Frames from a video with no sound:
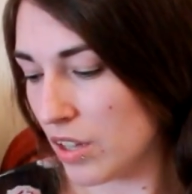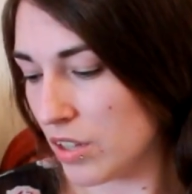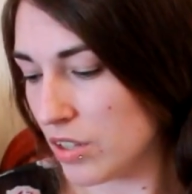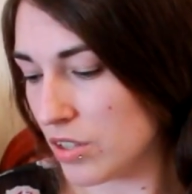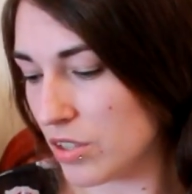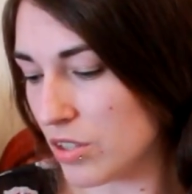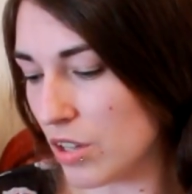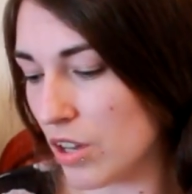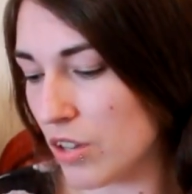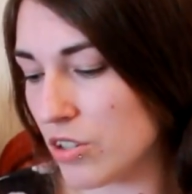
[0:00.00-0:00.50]

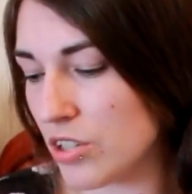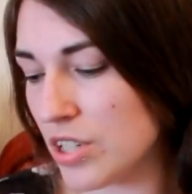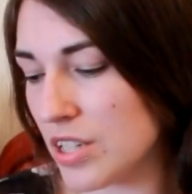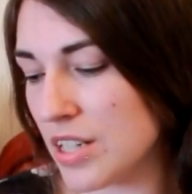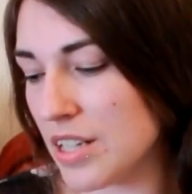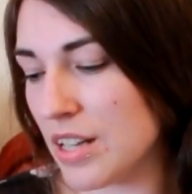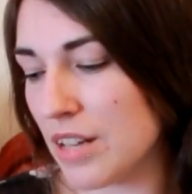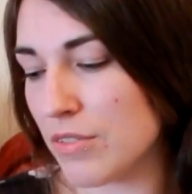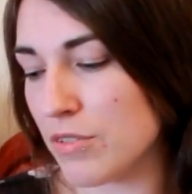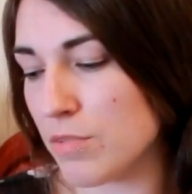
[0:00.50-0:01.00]
So she
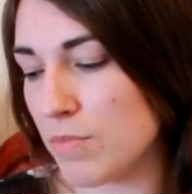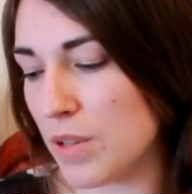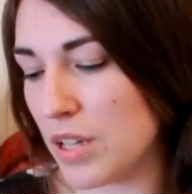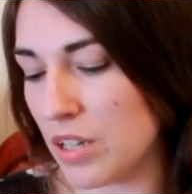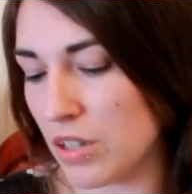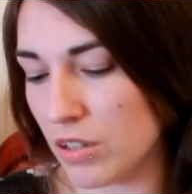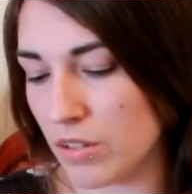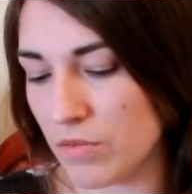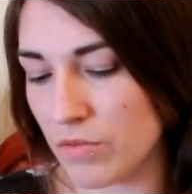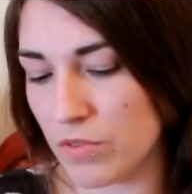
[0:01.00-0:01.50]
did have to be in
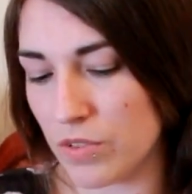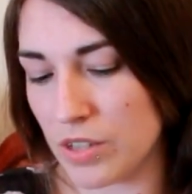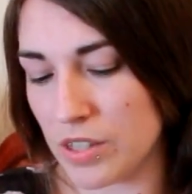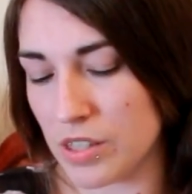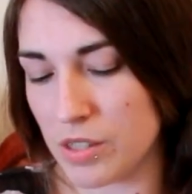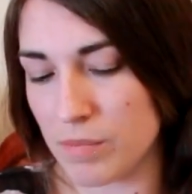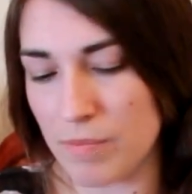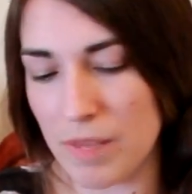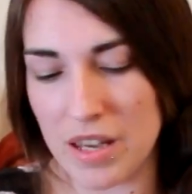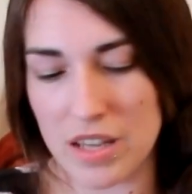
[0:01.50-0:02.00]
a
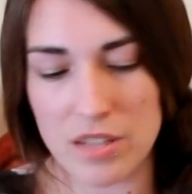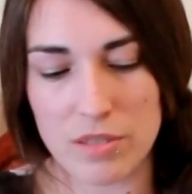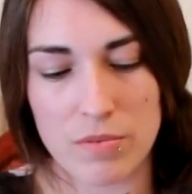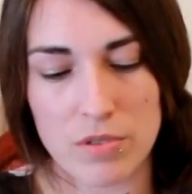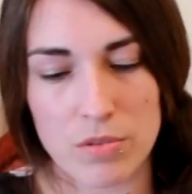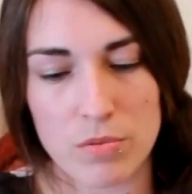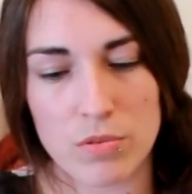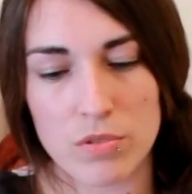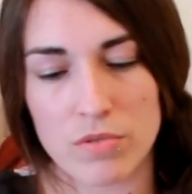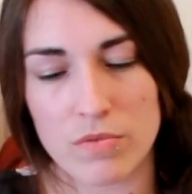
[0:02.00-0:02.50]
confined space,
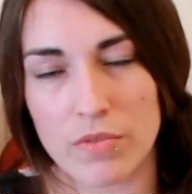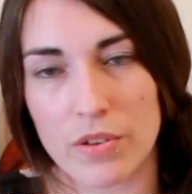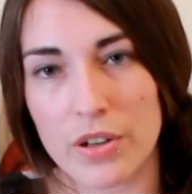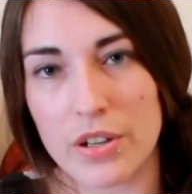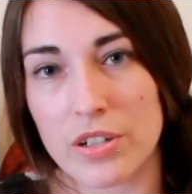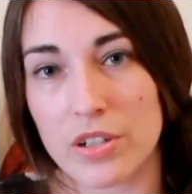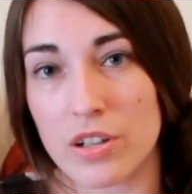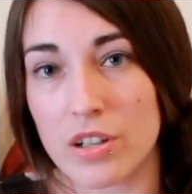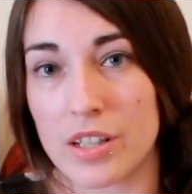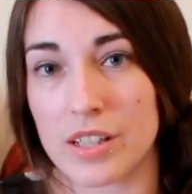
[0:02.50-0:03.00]
which wasn't very
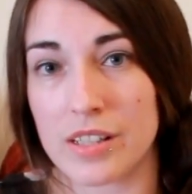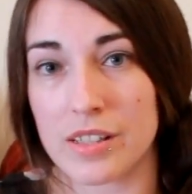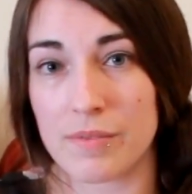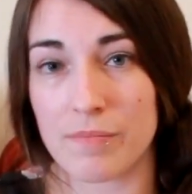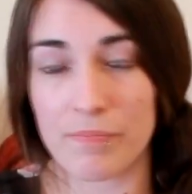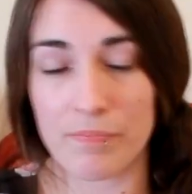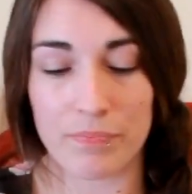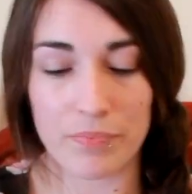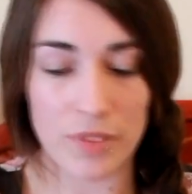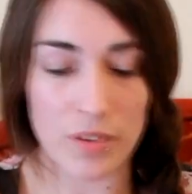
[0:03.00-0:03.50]
nice
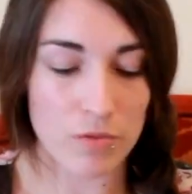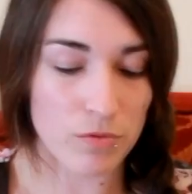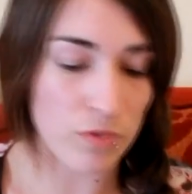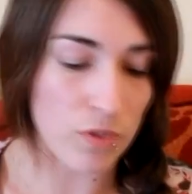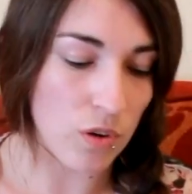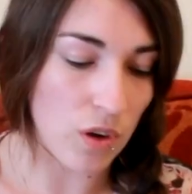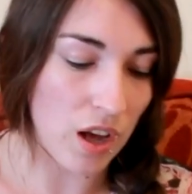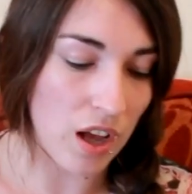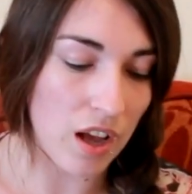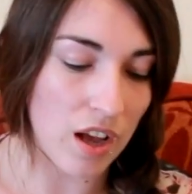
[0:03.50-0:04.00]

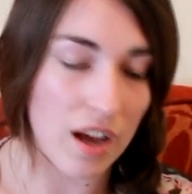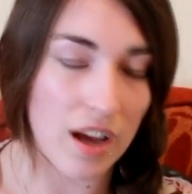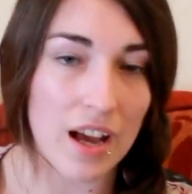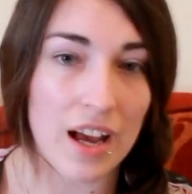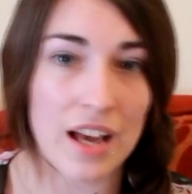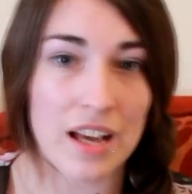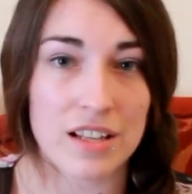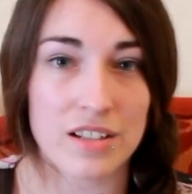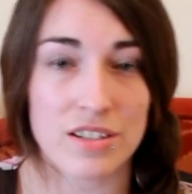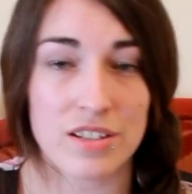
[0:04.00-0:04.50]
for her,
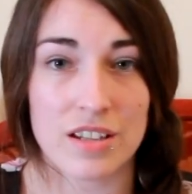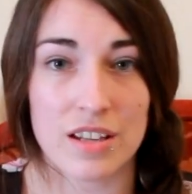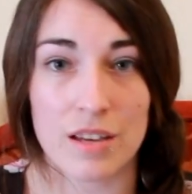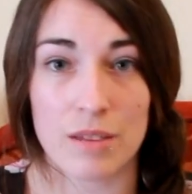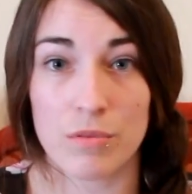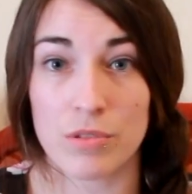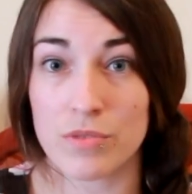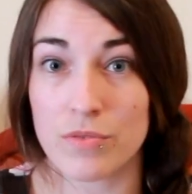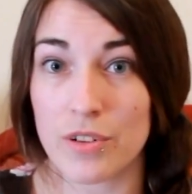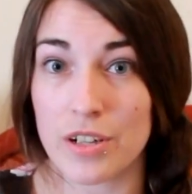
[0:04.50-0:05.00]
and it
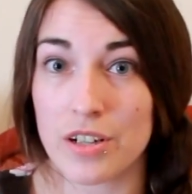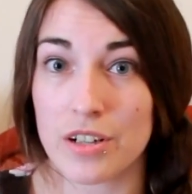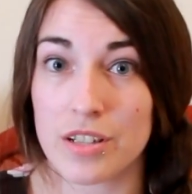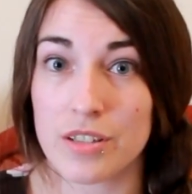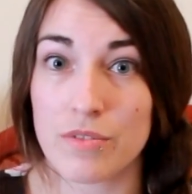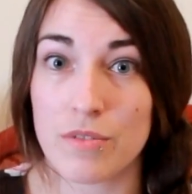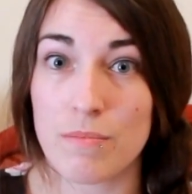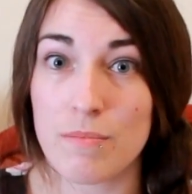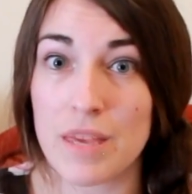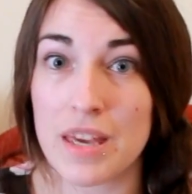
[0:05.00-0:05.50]
wasn't very nice
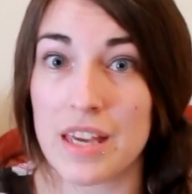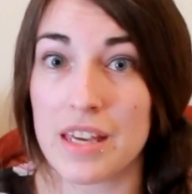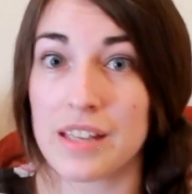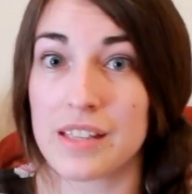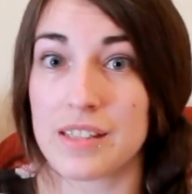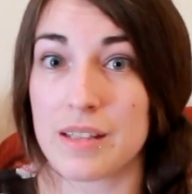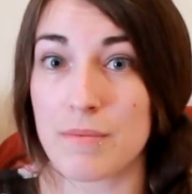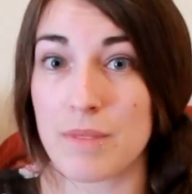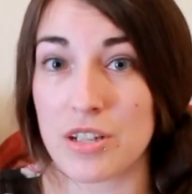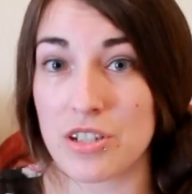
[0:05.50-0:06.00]
for me
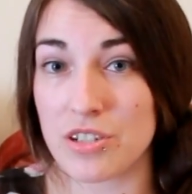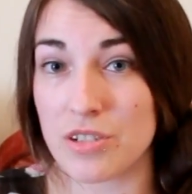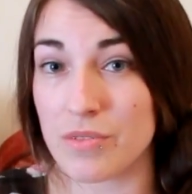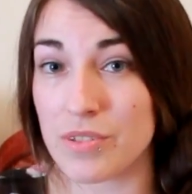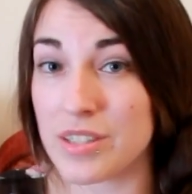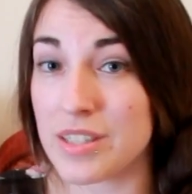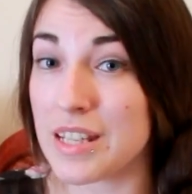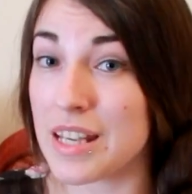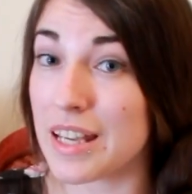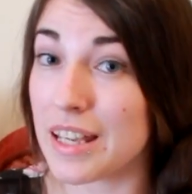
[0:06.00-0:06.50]
because it meant she
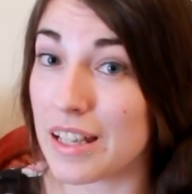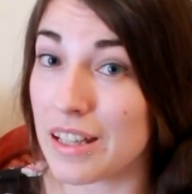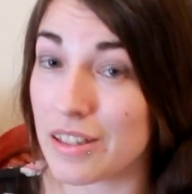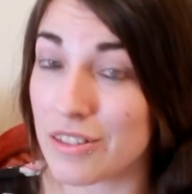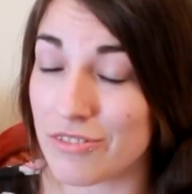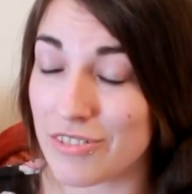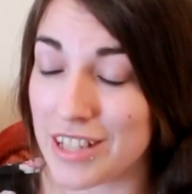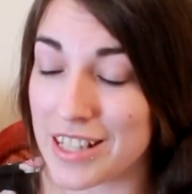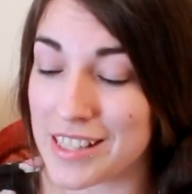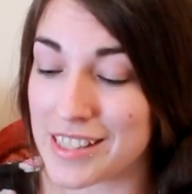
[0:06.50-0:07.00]
was digging at the
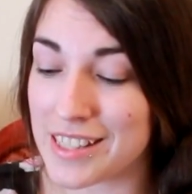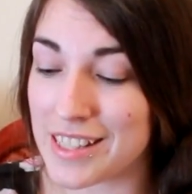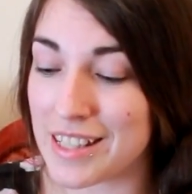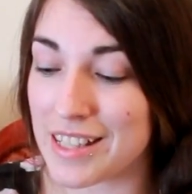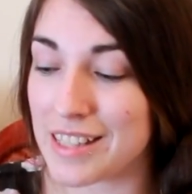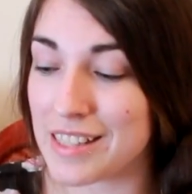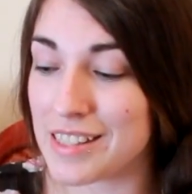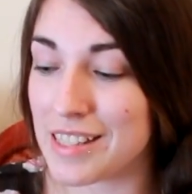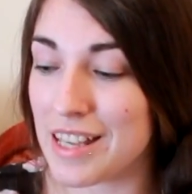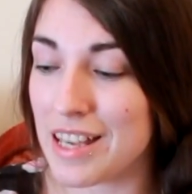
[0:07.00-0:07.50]

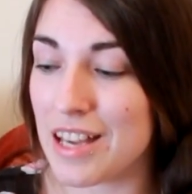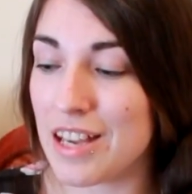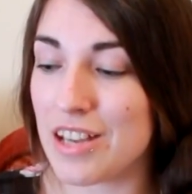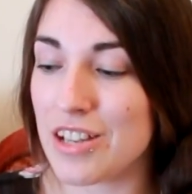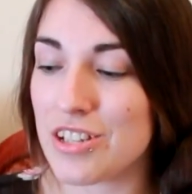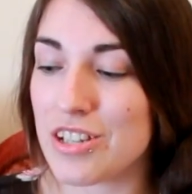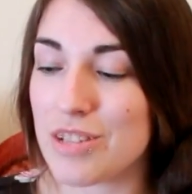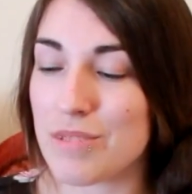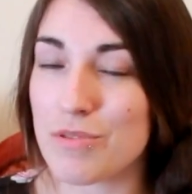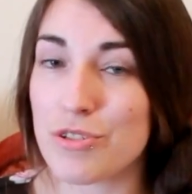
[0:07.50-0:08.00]
fleeces,
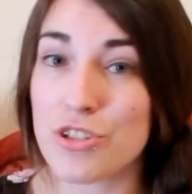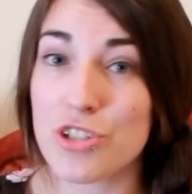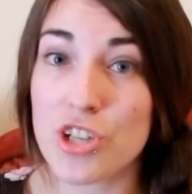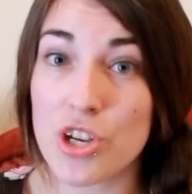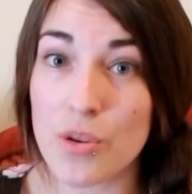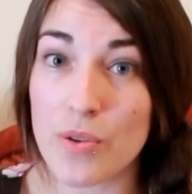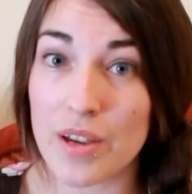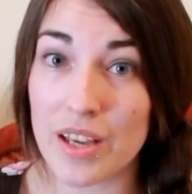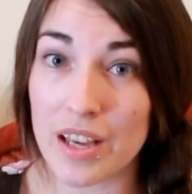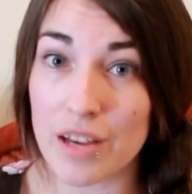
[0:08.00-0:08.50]
she was
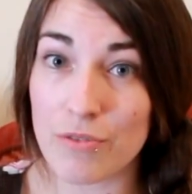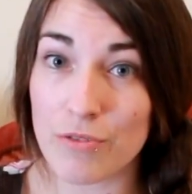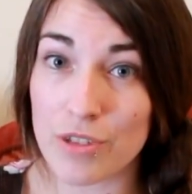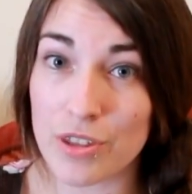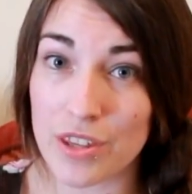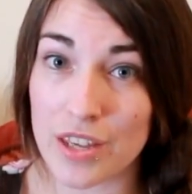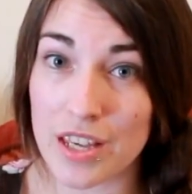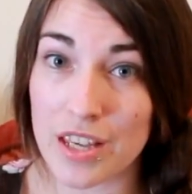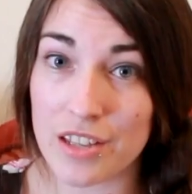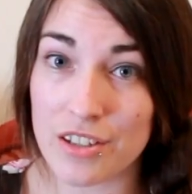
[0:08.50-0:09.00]
chewing
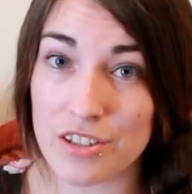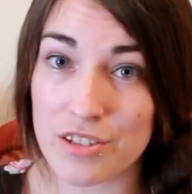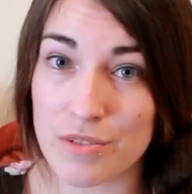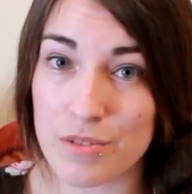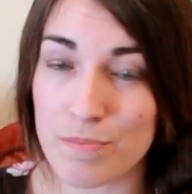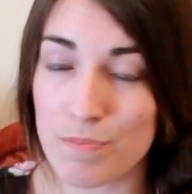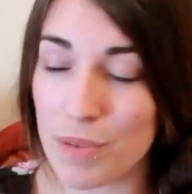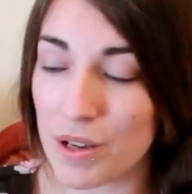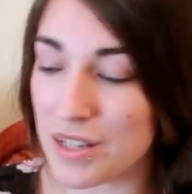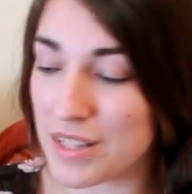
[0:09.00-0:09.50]
everything, she was
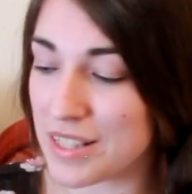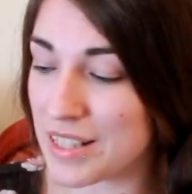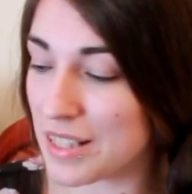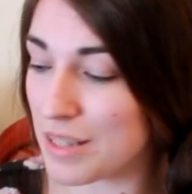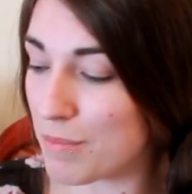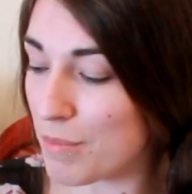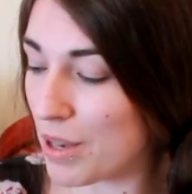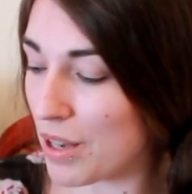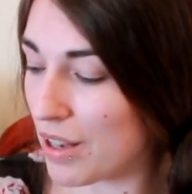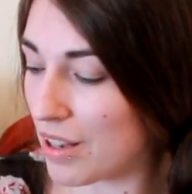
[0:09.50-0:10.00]
biting
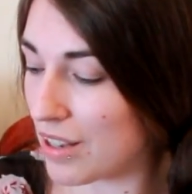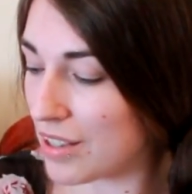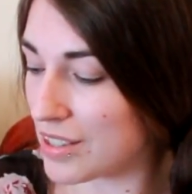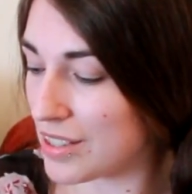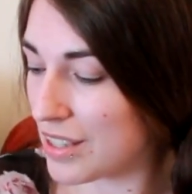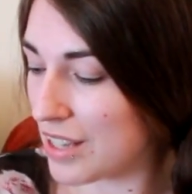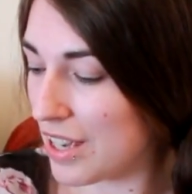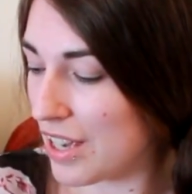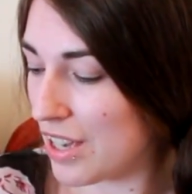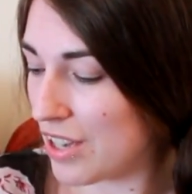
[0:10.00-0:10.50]
the bars,
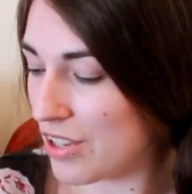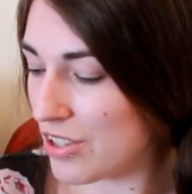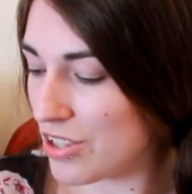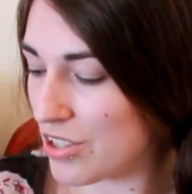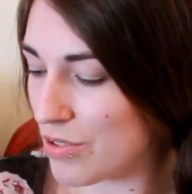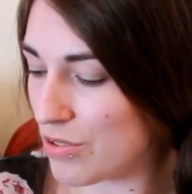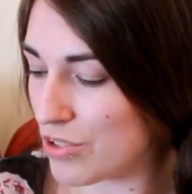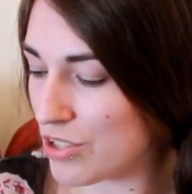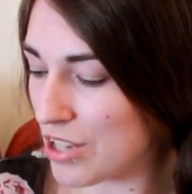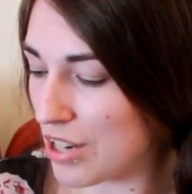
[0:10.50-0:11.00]

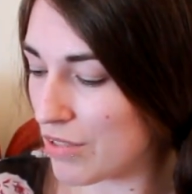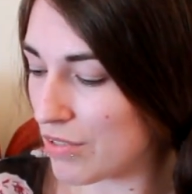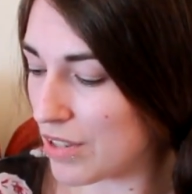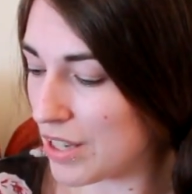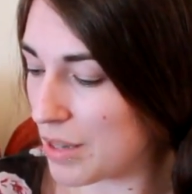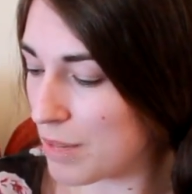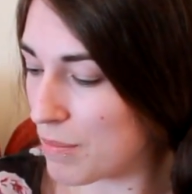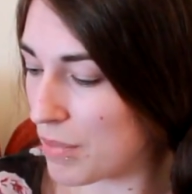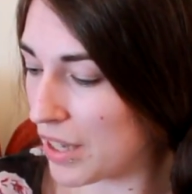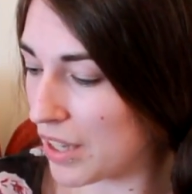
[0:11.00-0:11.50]
she was
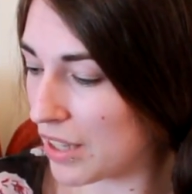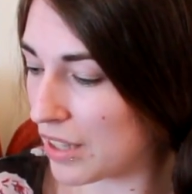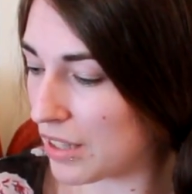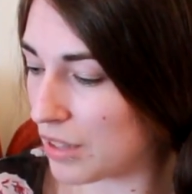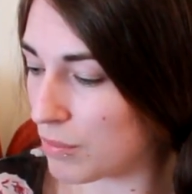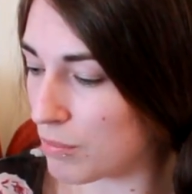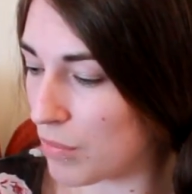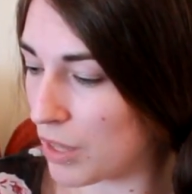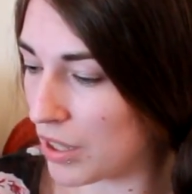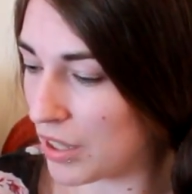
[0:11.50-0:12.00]
generally being a
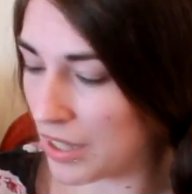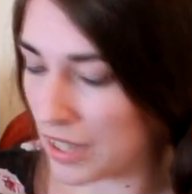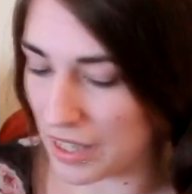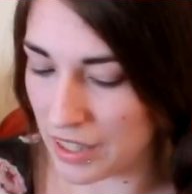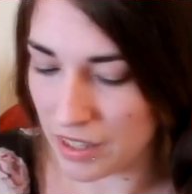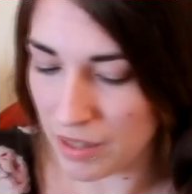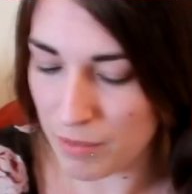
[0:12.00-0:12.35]
little monkey.